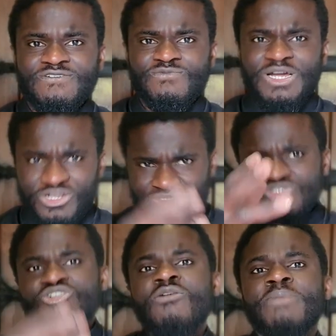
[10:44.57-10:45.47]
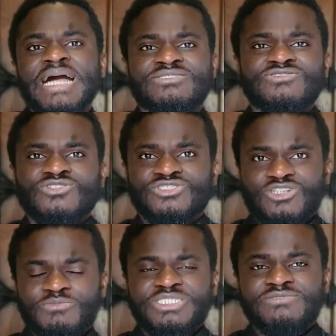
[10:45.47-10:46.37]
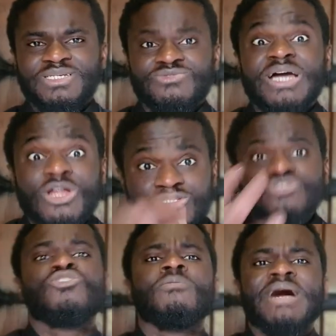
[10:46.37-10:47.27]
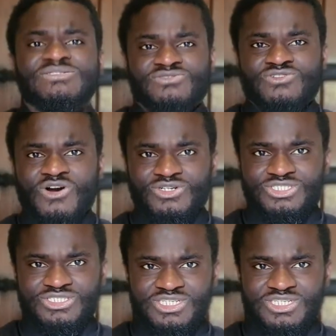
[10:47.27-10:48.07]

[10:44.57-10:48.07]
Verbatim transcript: Why don't you go back to those commitments? Why don't you go back to God?